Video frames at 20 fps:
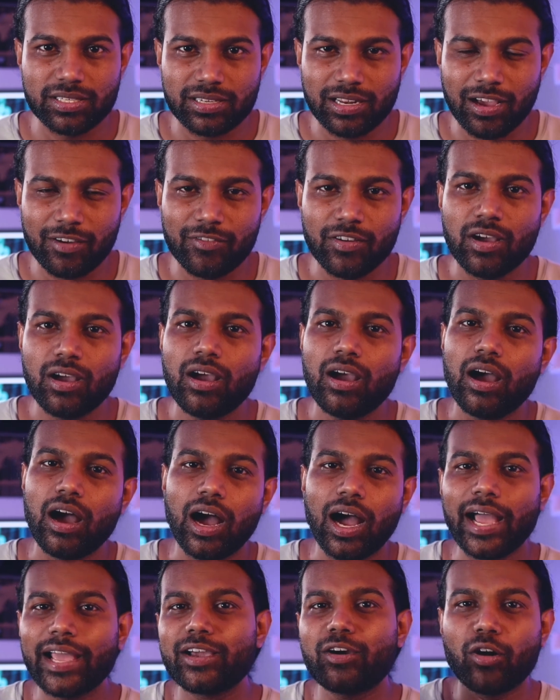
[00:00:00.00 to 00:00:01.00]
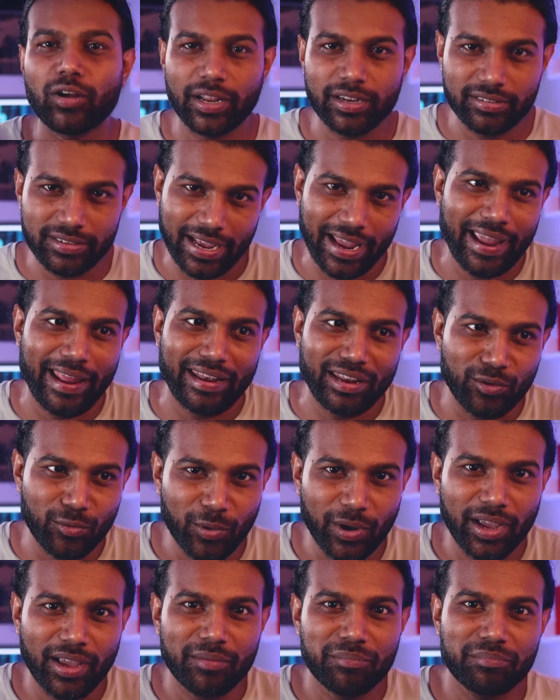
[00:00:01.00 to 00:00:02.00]
stuff. I got it
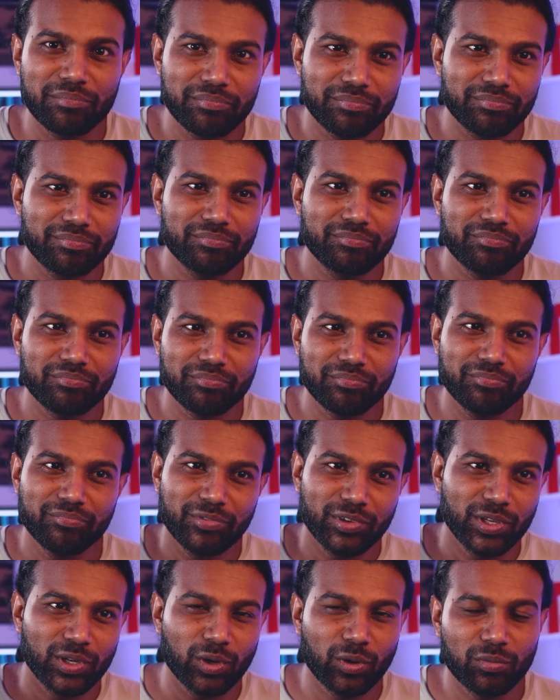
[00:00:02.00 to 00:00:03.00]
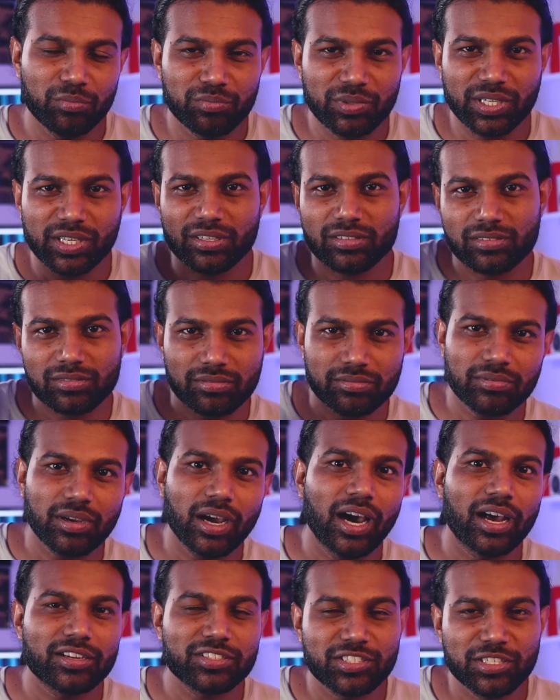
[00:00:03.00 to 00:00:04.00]
anyway, because
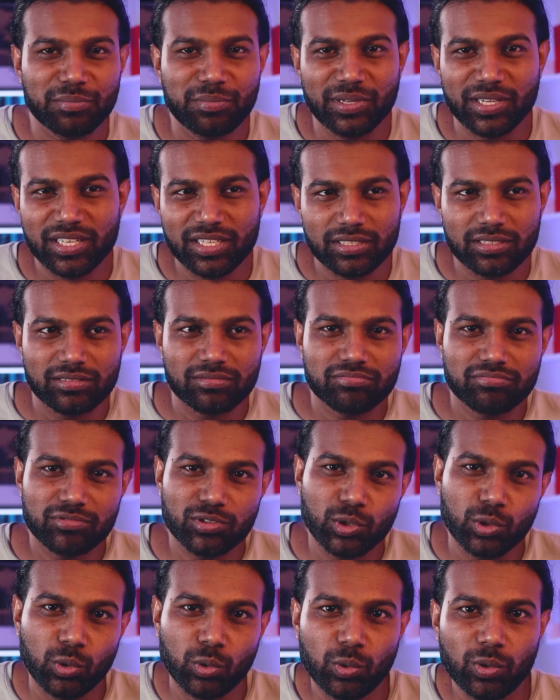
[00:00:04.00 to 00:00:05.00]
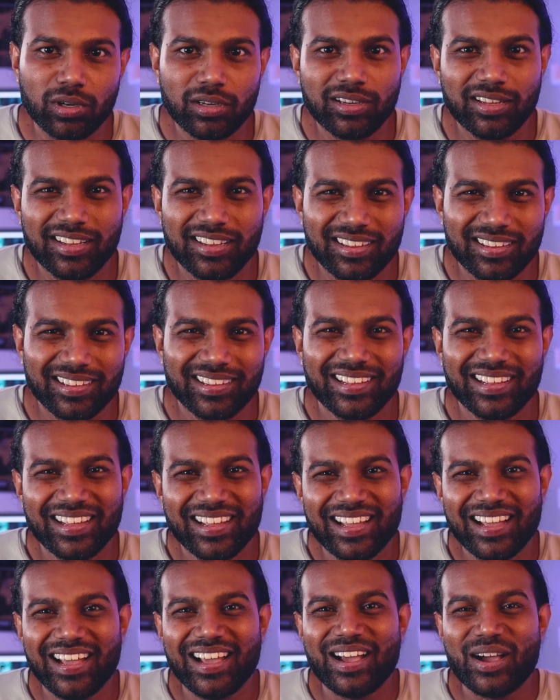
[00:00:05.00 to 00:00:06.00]
RGB is cool.
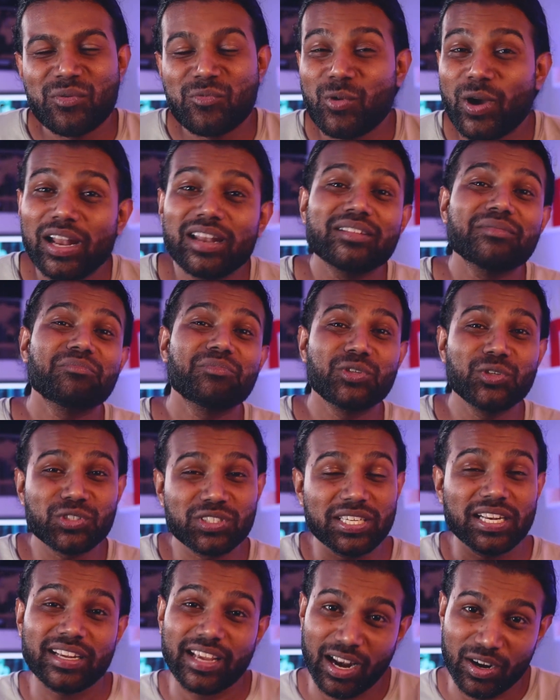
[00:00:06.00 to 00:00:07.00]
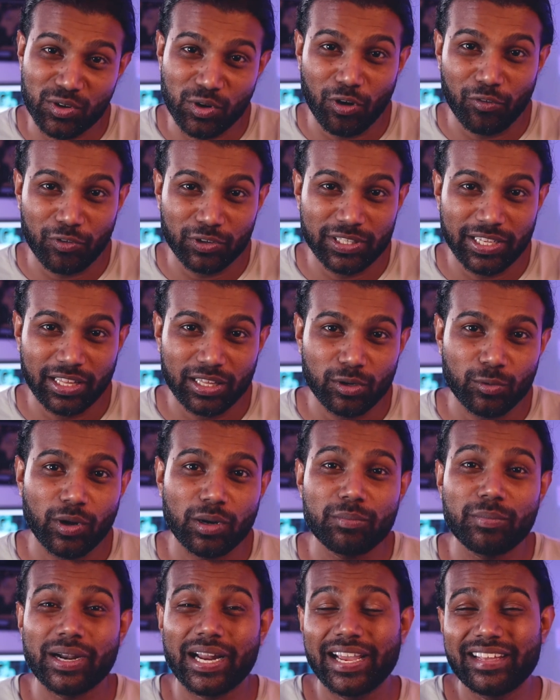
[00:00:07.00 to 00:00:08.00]
Well, you still can go for the other
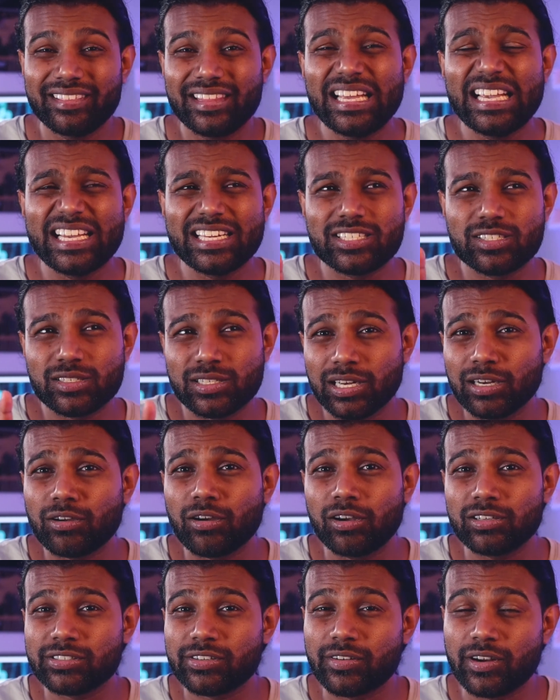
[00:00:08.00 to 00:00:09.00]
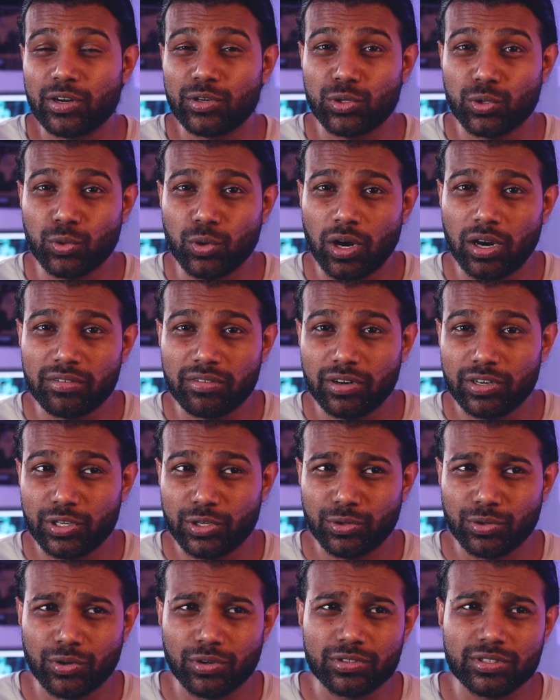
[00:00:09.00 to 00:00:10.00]
one, but I think it still costs around 200
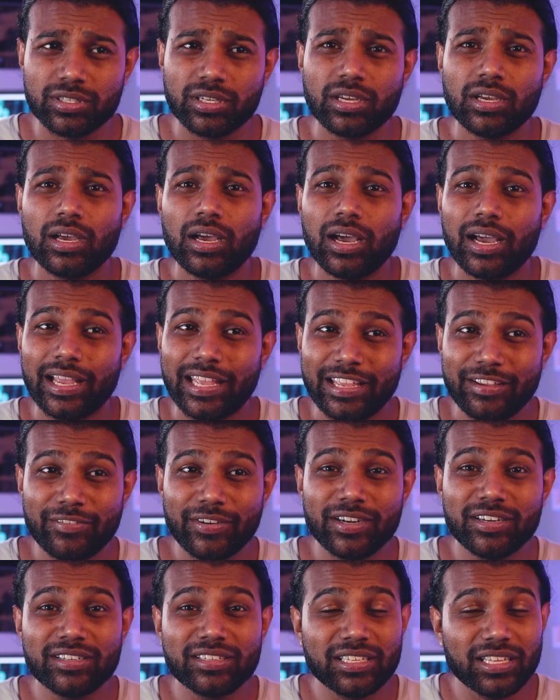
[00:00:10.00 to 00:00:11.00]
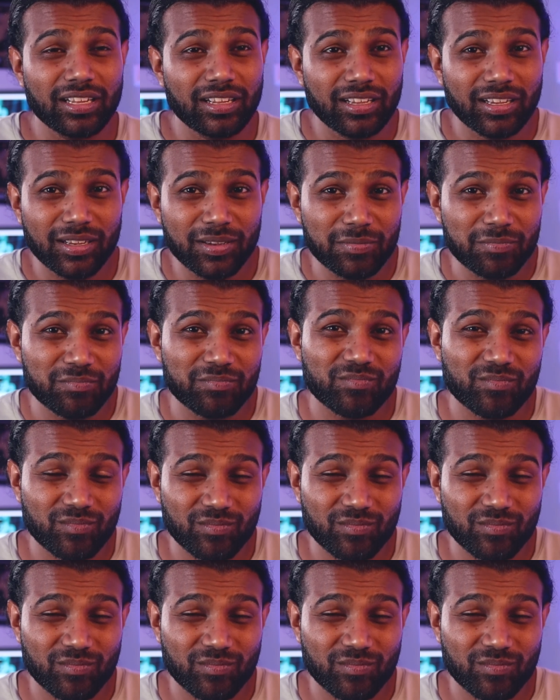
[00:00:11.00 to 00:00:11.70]
euros. Even the